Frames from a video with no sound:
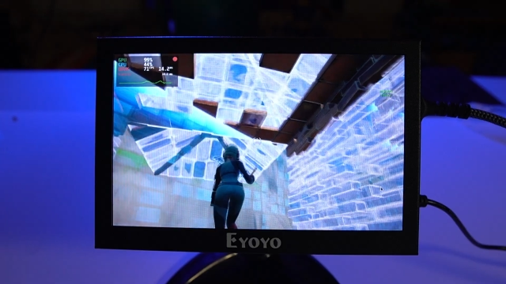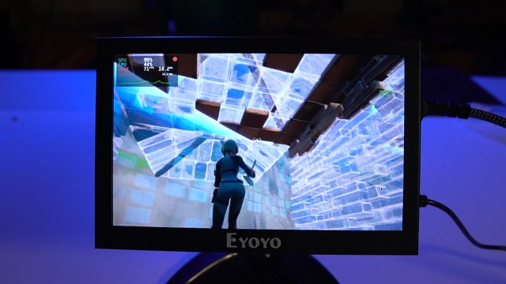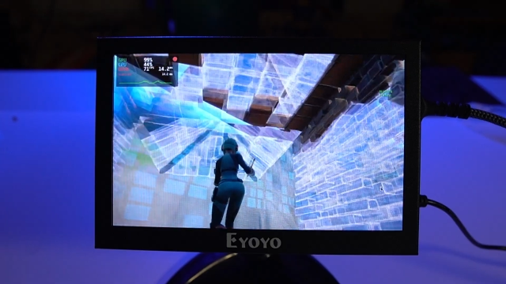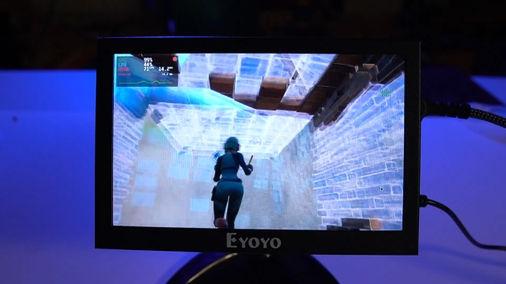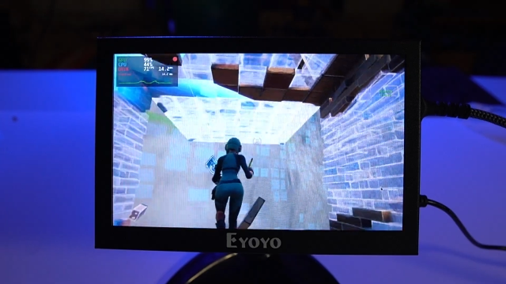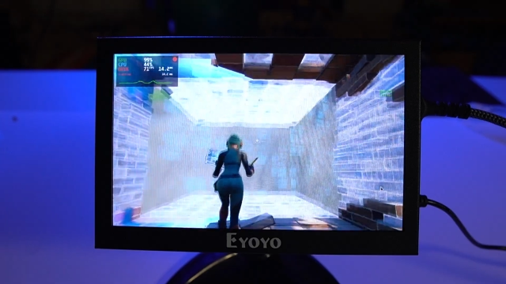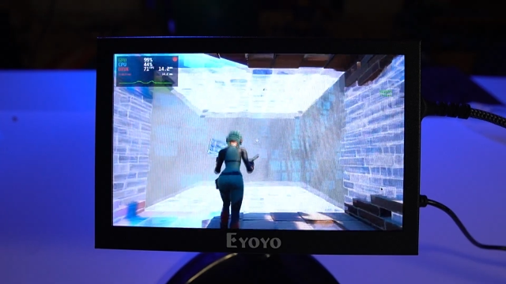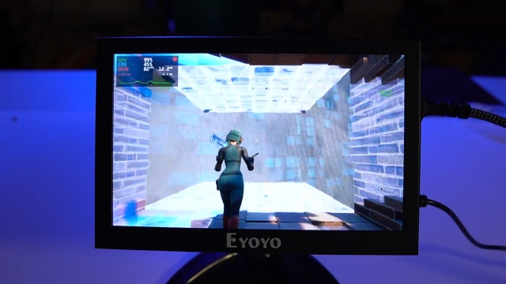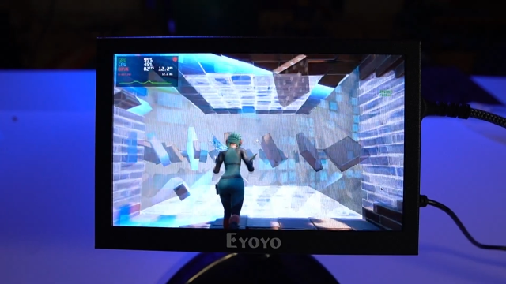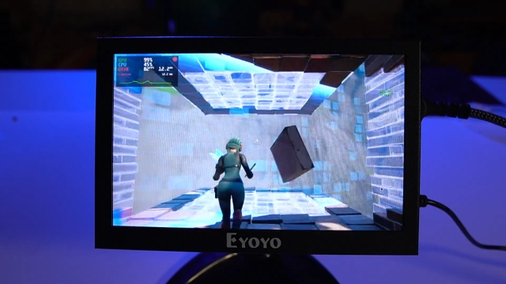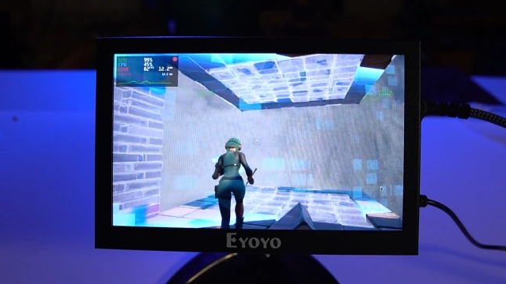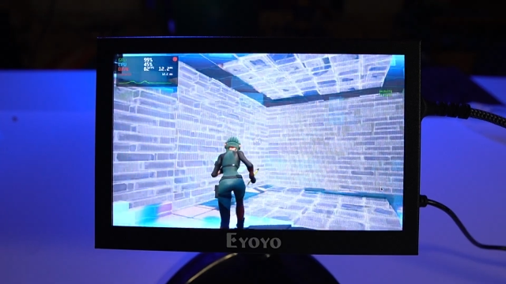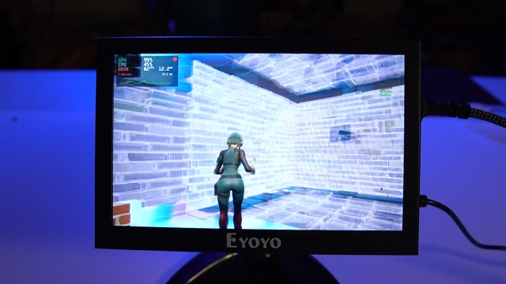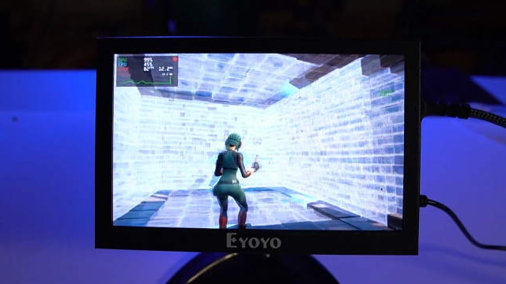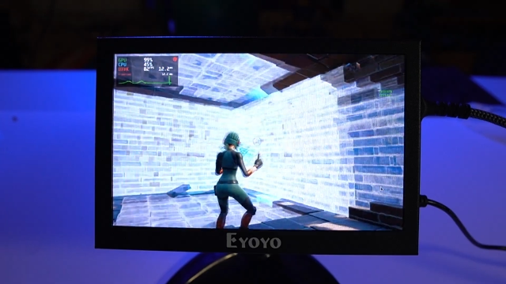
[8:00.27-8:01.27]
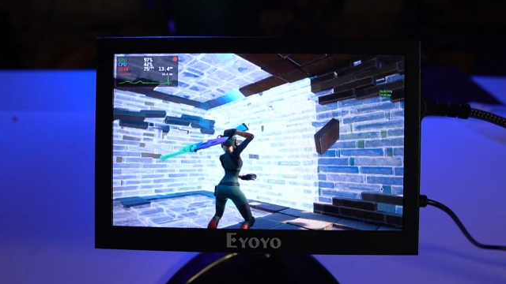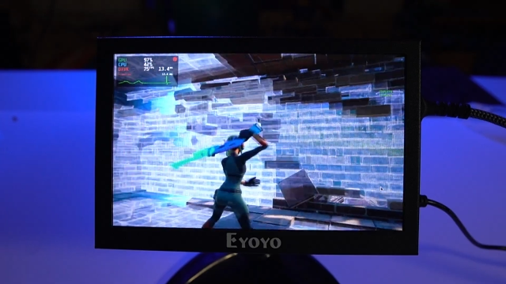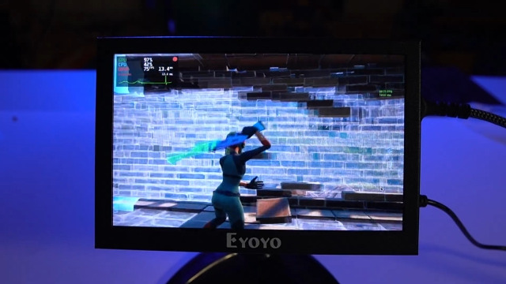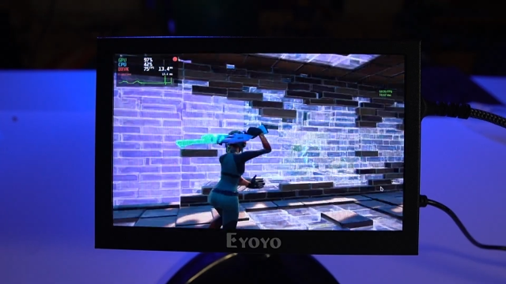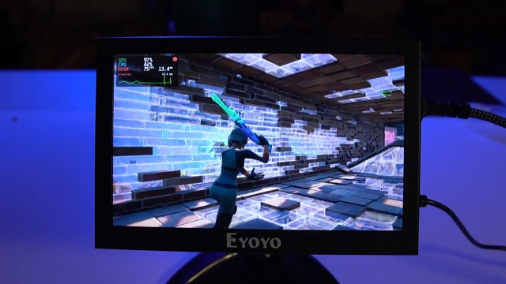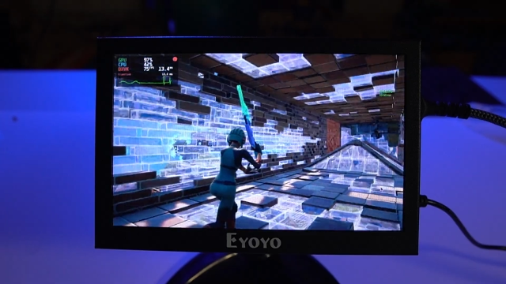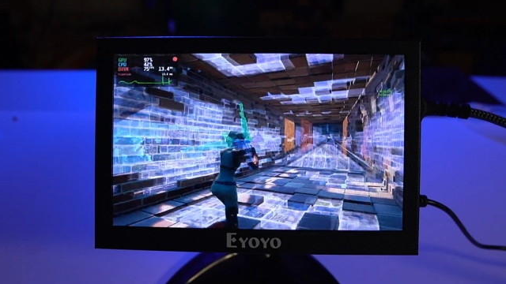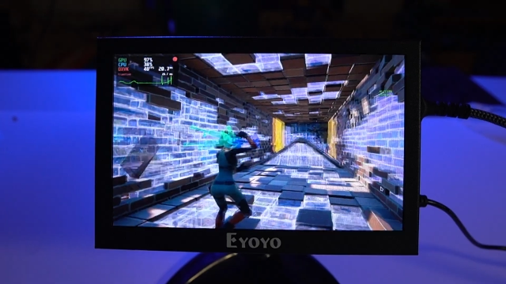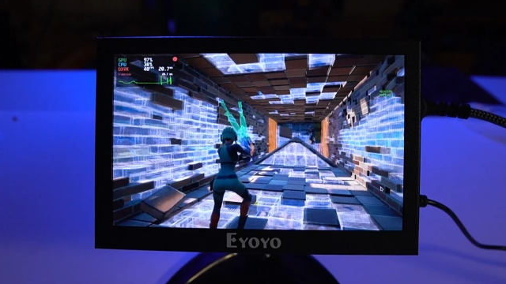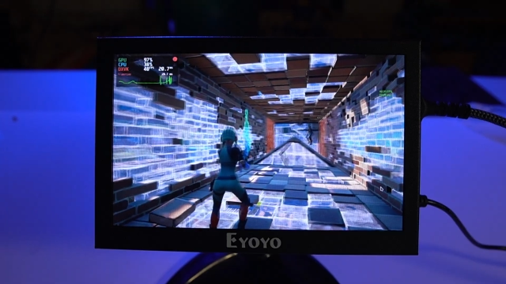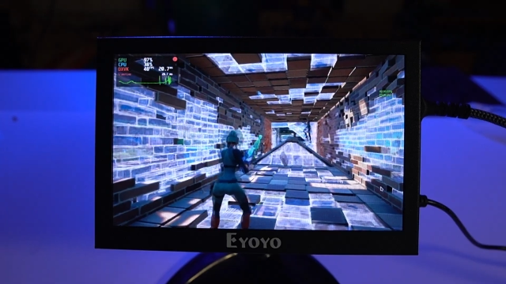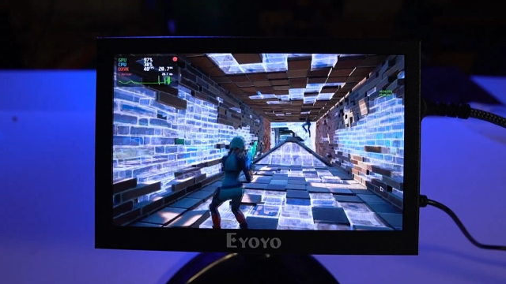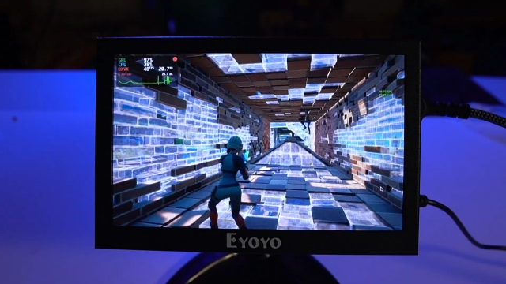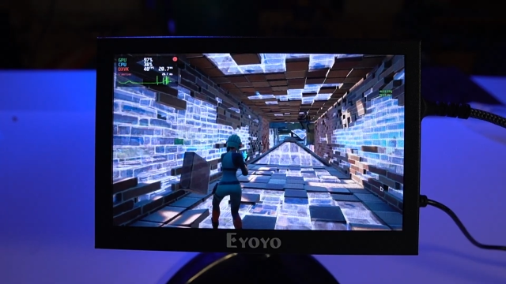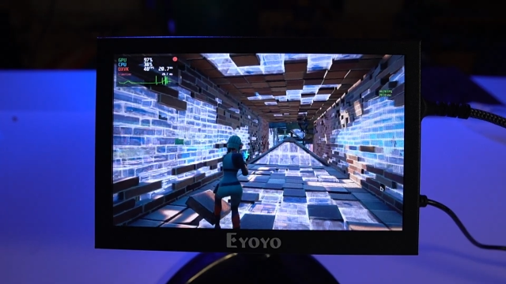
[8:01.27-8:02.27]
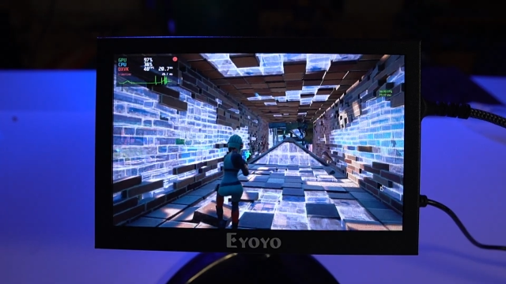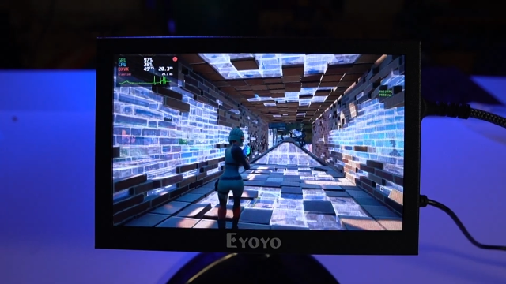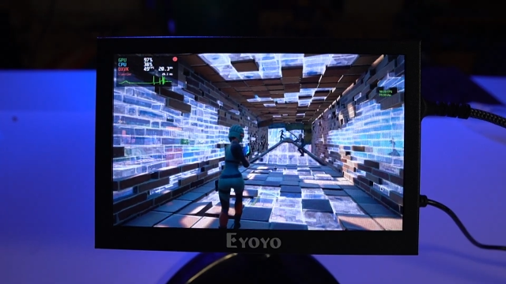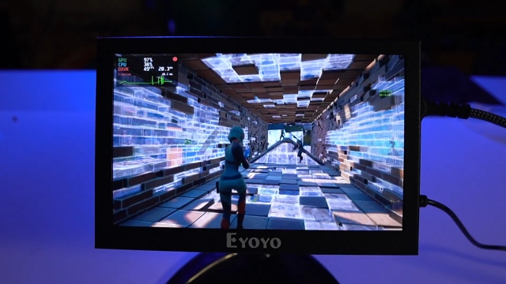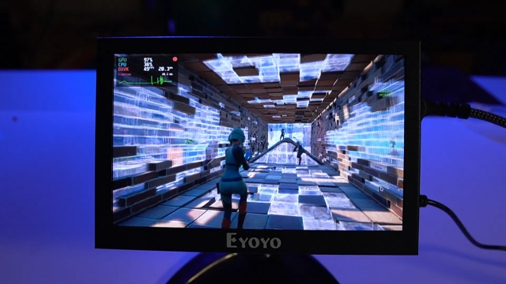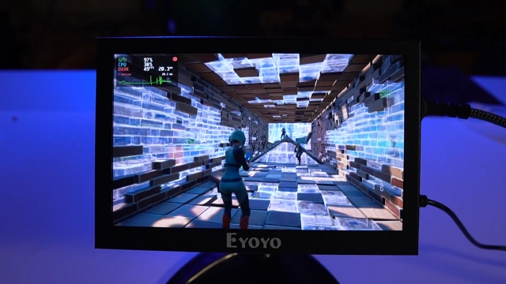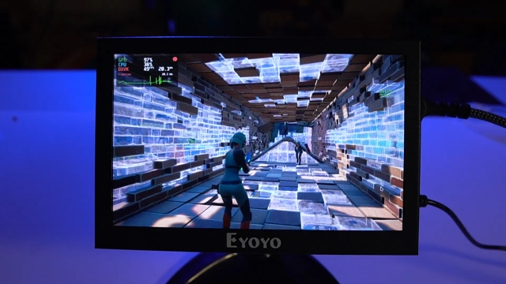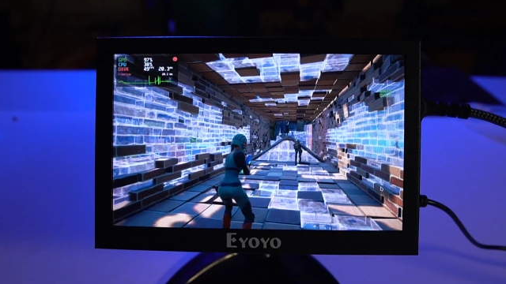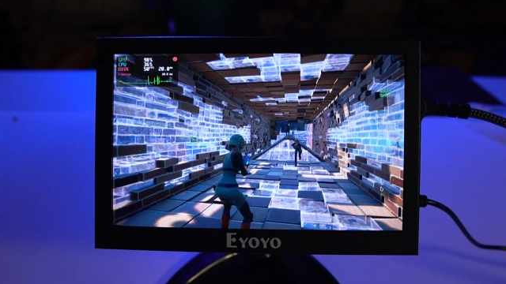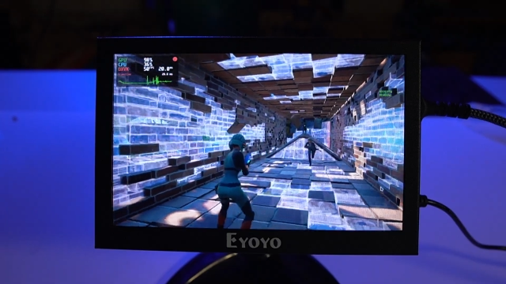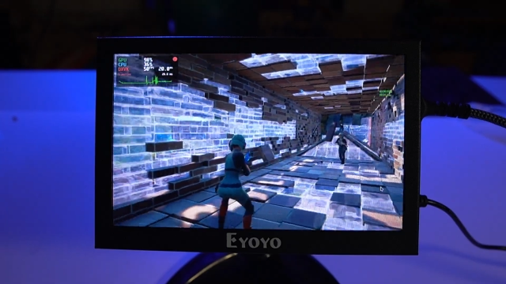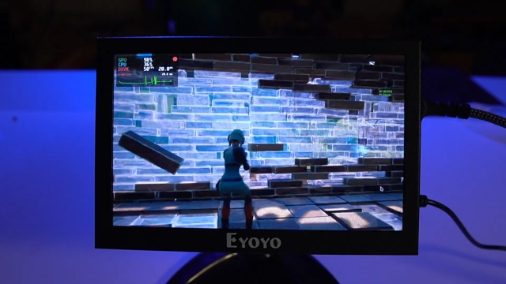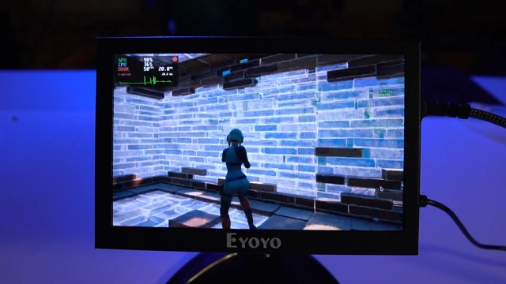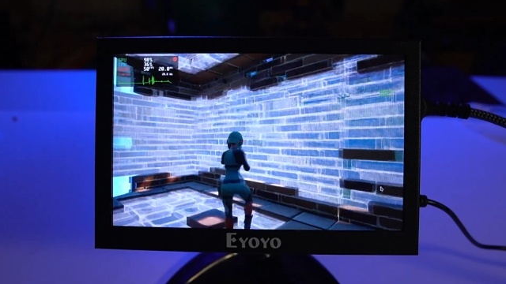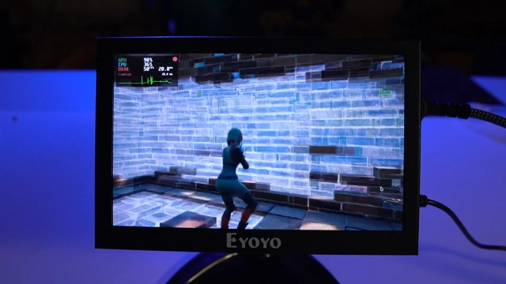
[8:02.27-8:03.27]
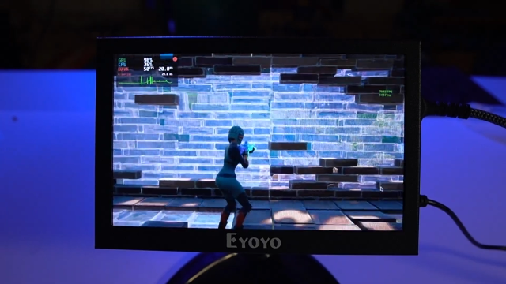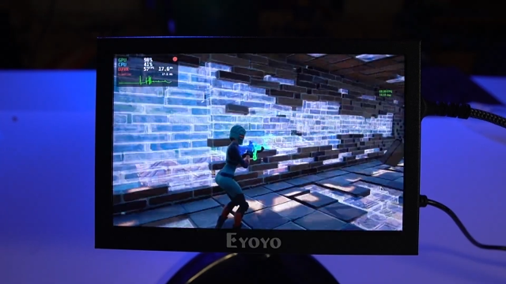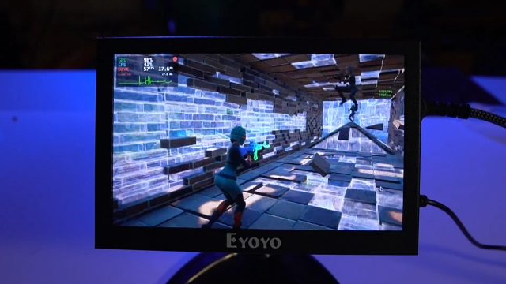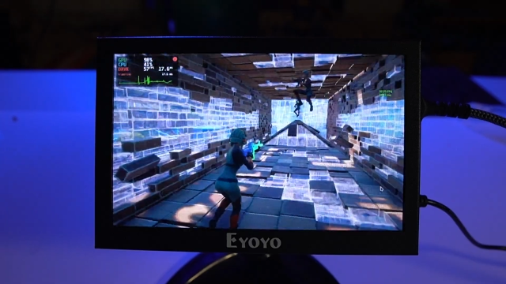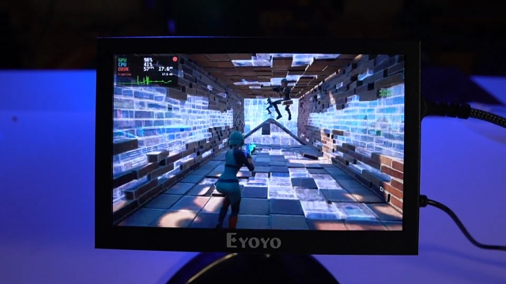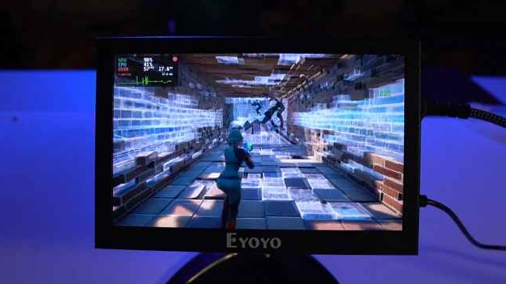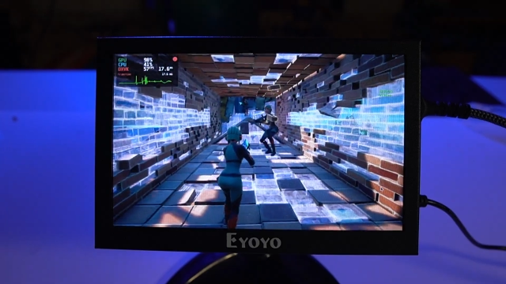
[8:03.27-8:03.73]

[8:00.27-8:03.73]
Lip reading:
Nobody's mouth can be seen.